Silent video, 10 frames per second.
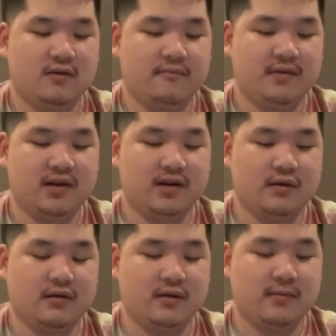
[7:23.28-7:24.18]

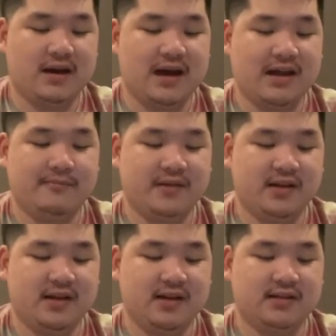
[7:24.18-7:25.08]
Because I have
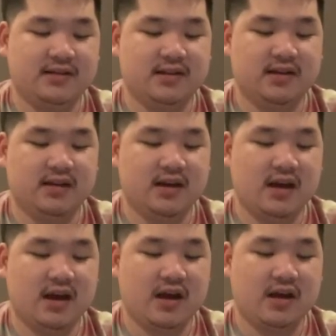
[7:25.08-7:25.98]
PTSD,
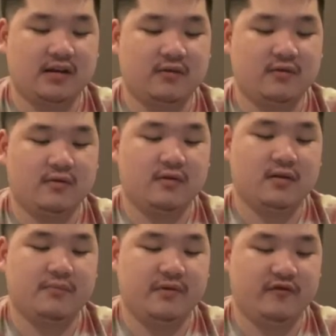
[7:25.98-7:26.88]
and
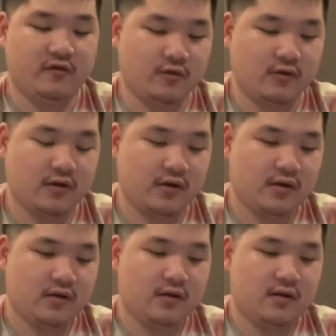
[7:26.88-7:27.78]
before,
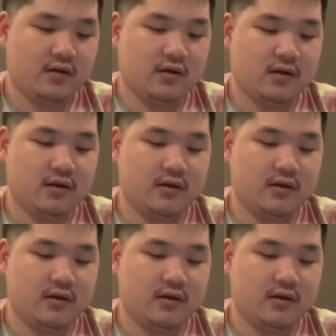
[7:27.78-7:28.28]
a